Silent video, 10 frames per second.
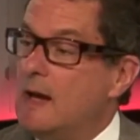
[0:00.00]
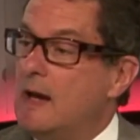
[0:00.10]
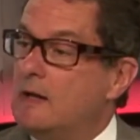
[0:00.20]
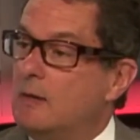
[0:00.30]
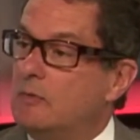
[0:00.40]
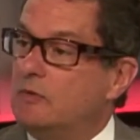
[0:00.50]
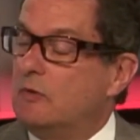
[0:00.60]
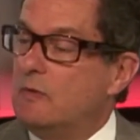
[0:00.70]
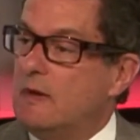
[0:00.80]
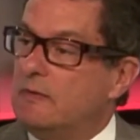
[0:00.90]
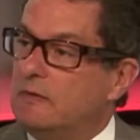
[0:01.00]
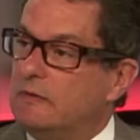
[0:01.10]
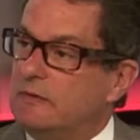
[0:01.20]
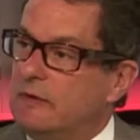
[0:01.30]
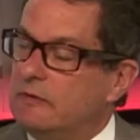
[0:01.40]
and number two, that the
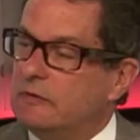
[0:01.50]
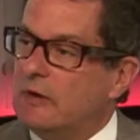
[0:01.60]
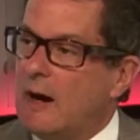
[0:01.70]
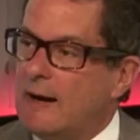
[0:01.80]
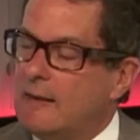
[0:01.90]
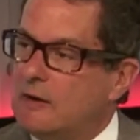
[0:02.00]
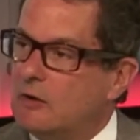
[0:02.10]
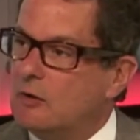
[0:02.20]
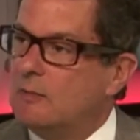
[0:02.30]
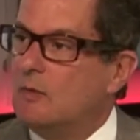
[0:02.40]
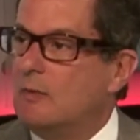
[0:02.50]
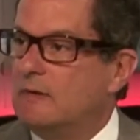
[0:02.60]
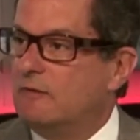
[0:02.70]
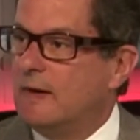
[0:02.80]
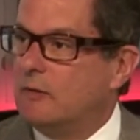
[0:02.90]
disease is highly curable
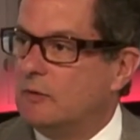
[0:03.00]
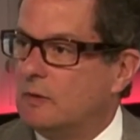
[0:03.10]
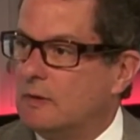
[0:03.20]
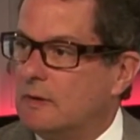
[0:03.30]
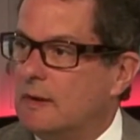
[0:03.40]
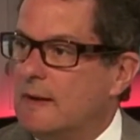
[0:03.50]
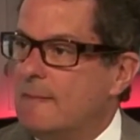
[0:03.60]
when found early.